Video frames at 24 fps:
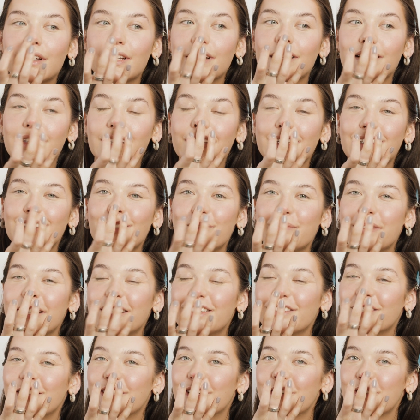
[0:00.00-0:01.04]
And like to
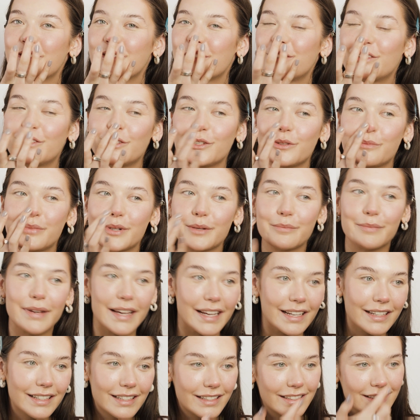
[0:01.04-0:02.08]
make your nose super
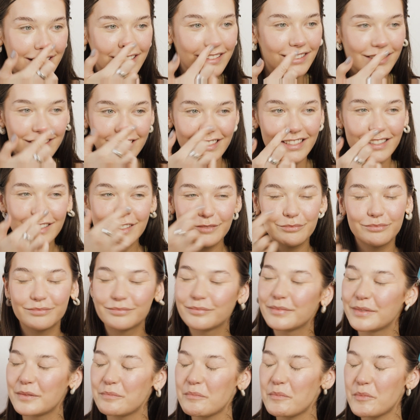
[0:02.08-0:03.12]
pink, it looks
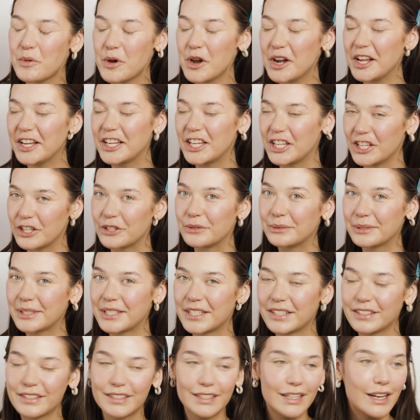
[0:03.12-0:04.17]
pretty
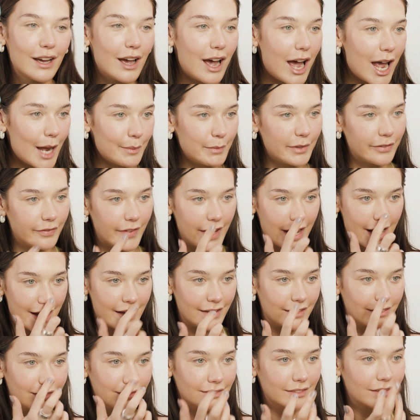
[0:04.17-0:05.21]
cute. I'm a
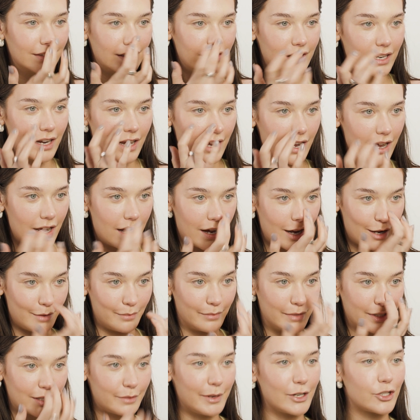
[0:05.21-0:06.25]
fan,
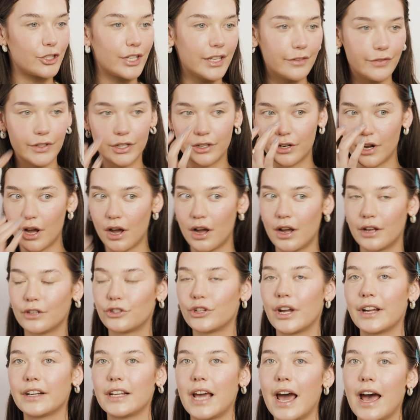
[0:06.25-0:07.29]
especially if you're not
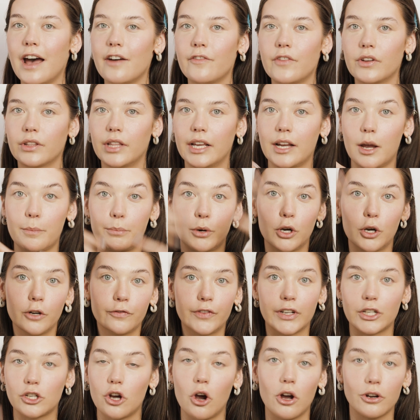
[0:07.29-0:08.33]
trying to have like a
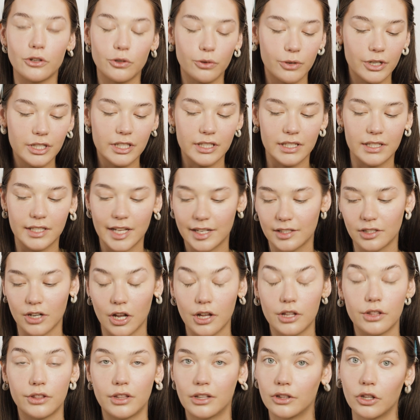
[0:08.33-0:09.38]
perfect contour, since that's
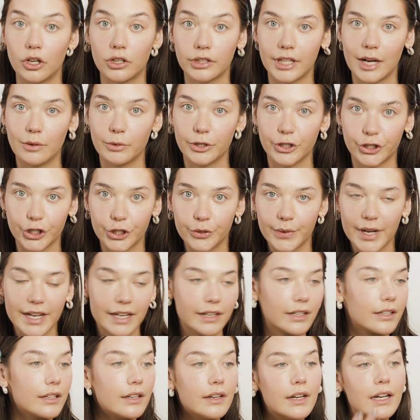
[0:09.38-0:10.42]
not the look that we're
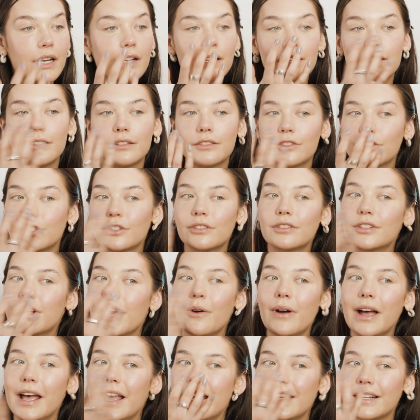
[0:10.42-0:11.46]
doing. Just
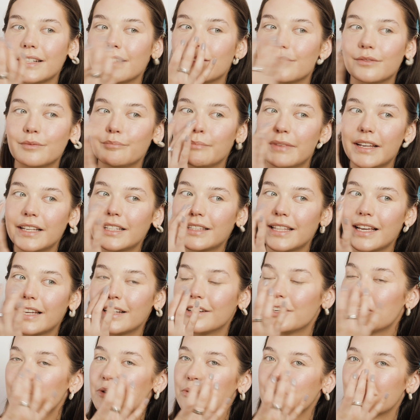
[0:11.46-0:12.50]
go ahead and make
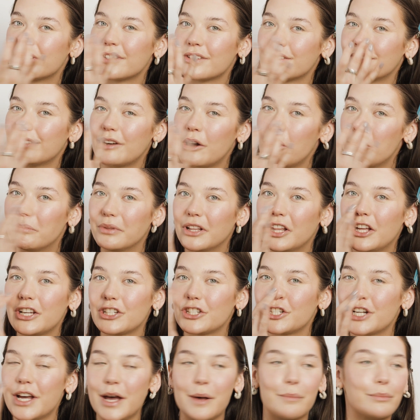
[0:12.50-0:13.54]
that nose all
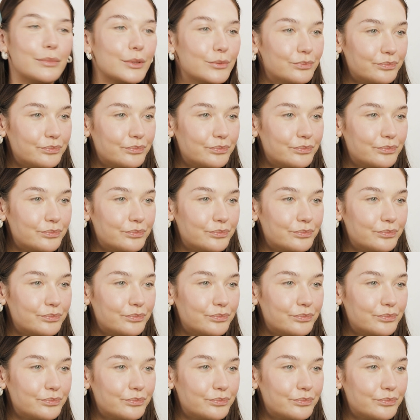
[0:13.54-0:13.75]
blushed up.